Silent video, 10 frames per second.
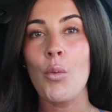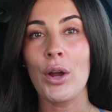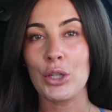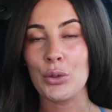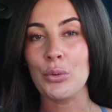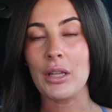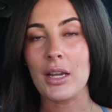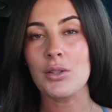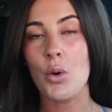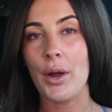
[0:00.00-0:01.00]
what you
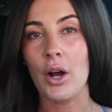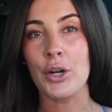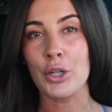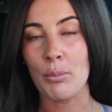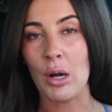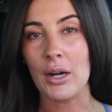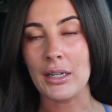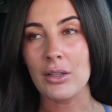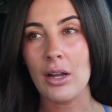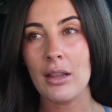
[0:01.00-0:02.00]
think is going on in your
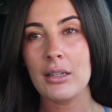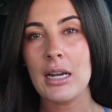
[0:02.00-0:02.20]
body a lot of the